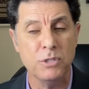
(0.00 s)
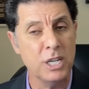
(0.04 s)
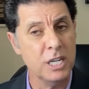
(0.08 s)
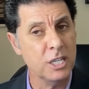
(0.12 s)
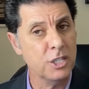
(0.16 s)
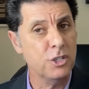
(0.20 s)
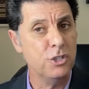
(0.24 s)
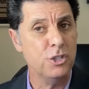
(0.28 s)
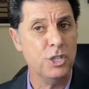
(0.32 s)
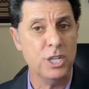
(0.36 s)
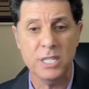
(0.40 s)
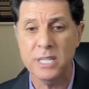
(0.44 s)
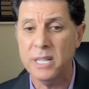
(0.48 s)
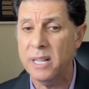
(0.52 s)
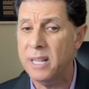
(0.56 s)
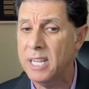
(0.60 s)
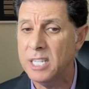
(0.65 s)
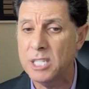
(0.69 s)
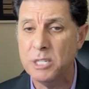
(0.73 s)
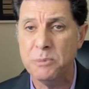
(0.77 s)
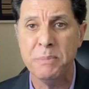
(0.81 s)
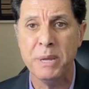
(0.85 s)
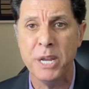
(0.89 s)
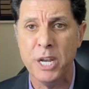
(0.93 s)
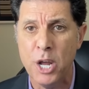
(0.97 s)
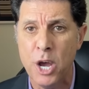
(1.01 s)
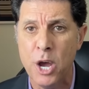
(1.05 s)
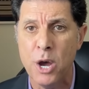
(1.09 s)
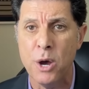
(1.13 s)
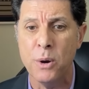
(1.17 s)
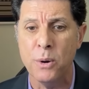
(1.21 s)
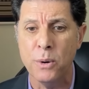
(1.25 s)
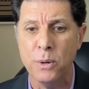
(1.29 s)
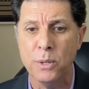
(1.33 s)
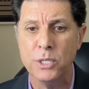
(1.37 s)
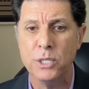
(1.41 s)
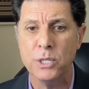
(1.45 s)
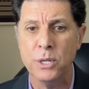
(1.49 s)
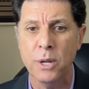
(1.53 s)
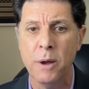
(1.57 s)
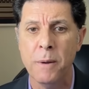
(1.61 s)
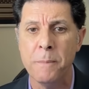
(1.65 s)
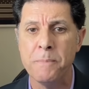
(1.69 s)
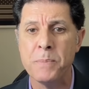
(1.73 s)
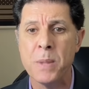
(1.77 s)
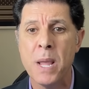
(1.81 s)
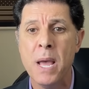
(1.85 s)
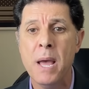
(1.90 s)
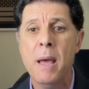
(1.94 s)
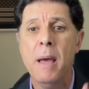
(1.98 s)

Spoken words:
Just let me know. So